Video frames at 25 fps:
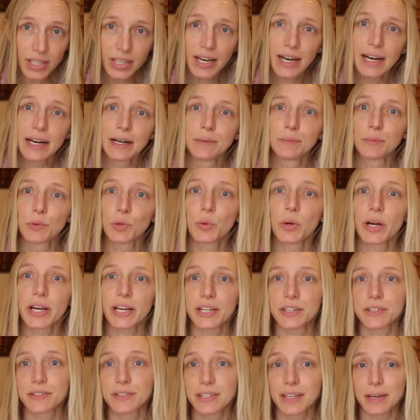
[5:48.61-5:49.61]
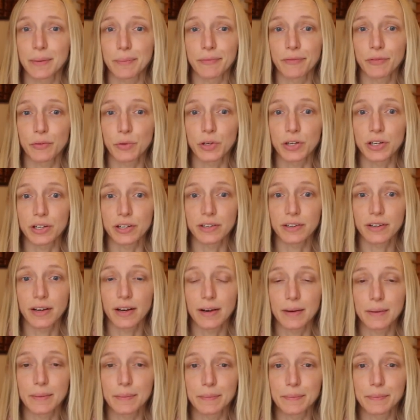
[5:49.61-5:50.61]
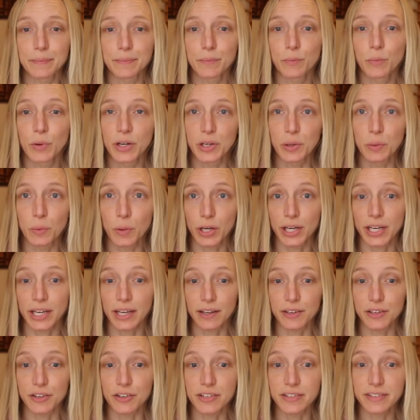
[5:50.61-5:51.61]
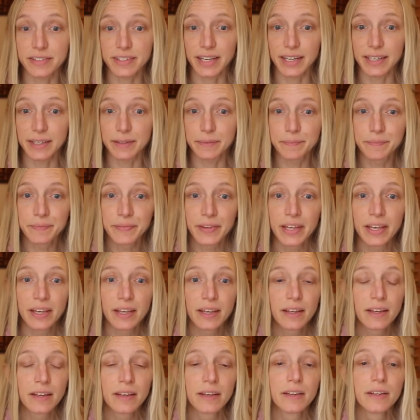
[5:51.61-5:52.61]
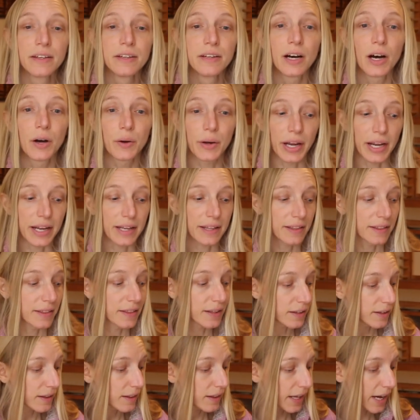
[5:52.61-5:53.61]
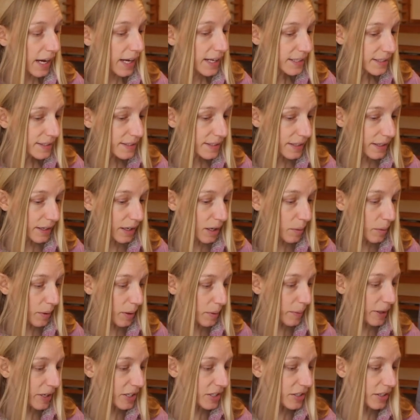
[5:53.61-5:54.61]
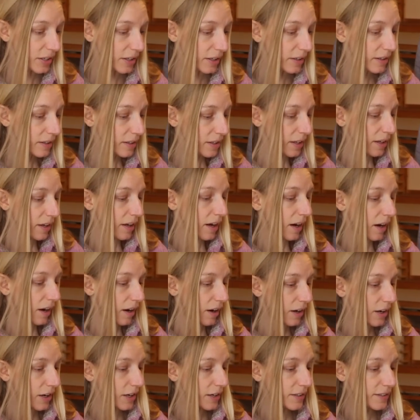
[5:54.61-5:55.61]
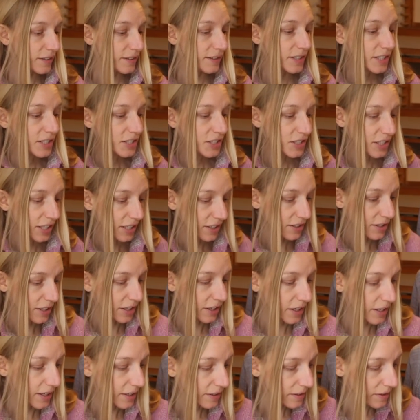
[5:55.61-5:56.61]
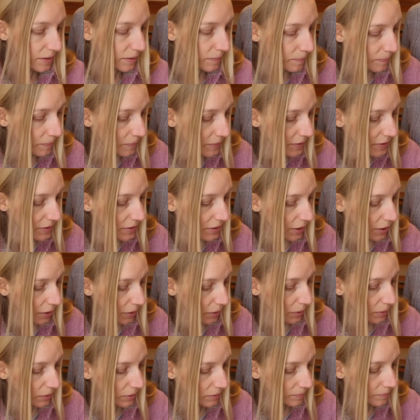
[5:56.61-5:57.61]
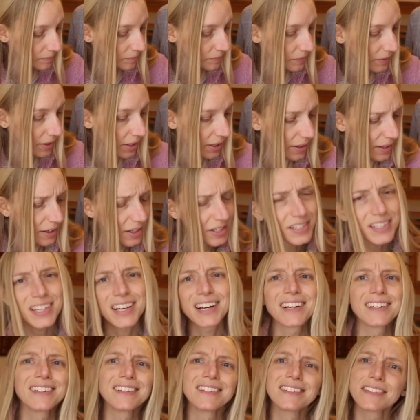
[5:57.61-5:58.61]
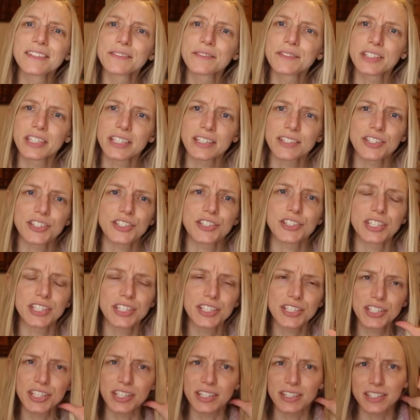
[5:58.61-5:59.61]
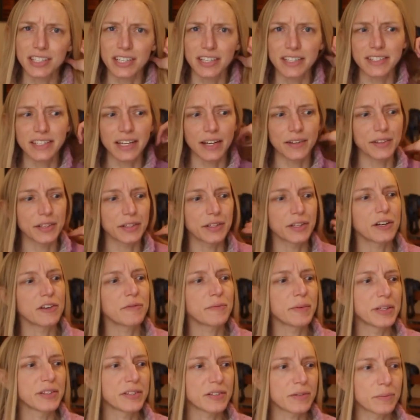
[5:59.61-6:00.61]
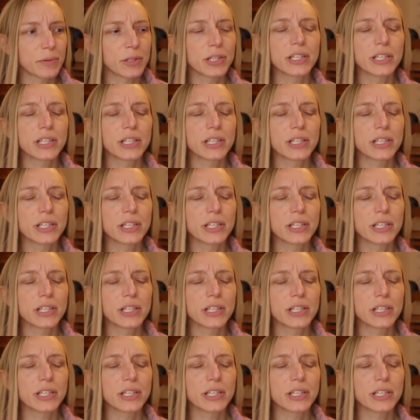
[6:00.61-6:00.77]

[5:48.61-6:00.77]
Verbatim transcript: um, quick tip for um, when you're working on your design. Okay, the last thing I want to mention are stitch dictionaries. So there are tons of stitch, stitch dictionaries out there. There have been some